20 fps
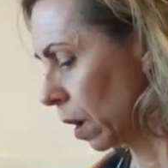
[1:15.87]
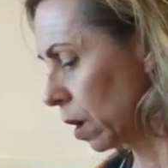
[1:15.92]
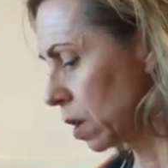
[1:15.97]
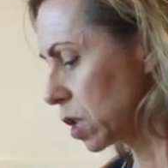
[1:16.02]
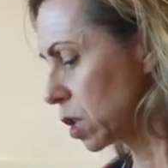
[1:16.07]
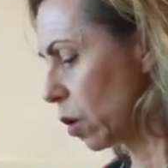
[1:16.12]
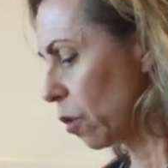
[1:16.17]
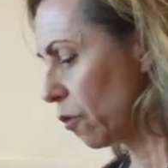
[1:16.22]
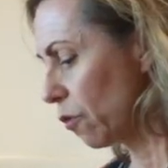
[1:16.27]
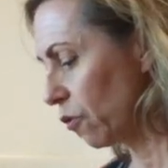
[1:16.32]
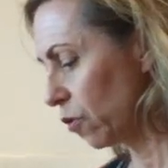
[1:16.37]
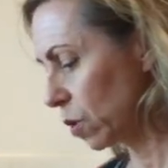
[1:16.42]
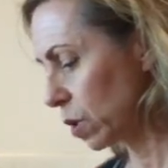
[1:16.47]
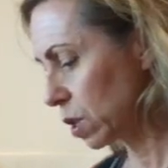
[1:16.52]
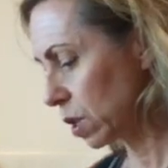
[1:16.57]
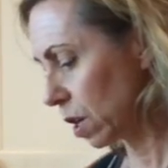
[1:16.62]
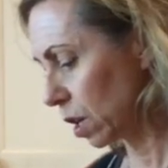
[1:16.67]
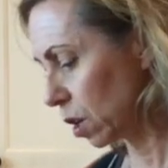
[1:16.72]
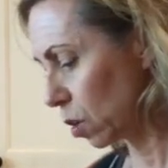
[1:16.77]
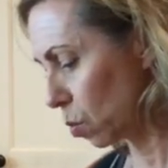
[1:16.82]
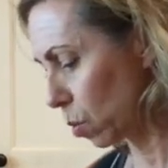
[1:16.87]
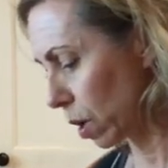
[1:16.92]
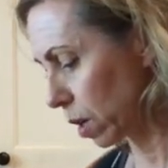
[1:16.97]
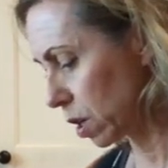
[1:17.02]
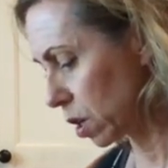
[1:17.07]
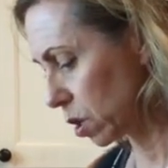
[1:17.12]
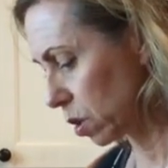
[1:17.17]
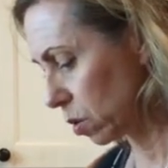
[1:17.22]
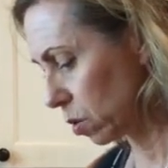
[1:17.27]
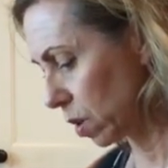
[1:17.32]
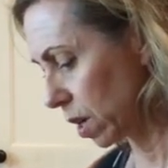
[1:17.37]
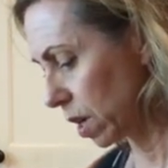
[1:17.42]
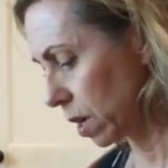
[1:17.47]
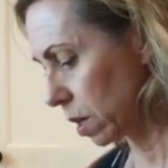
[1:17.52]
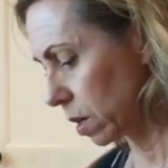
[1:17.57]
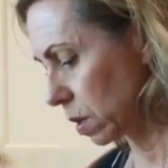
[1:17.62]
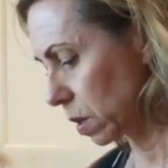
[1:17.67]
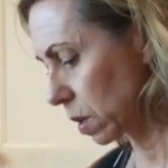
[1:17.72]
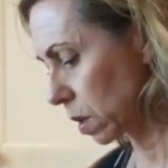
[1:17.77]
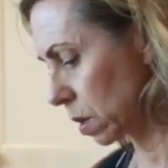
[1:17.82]
So first thing you want to do
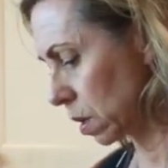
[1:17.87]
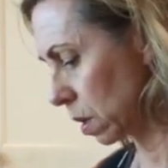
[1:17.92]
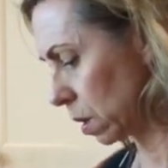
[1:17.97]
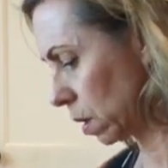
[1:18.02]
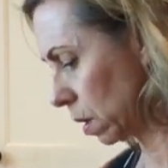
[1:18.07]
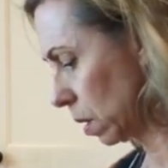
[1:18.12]
is